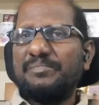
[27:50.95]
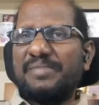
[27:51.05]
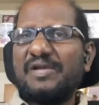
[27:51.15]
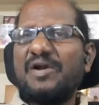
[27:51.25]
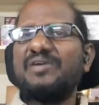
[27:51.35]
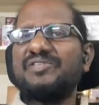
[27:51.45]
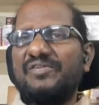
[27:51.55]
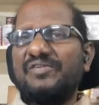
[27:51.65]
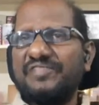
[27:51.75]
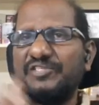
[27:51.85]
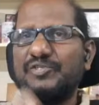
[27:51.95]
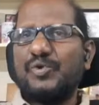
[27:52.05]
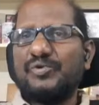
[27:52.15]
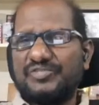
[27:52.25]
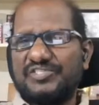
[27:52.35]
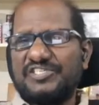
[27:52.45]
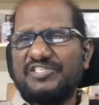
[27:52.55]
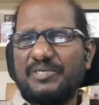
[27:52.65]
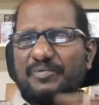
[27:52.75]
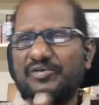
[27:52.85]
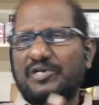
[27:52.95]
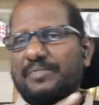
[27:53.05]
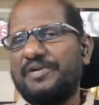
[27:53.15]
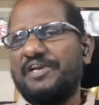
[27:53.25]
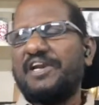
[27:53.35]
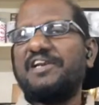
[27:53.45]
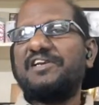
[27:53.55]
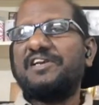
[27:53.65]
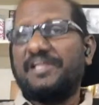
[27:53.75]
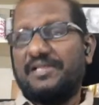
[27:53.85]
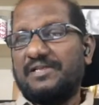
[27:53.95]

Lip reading: because of these logos. This is about corporate identity.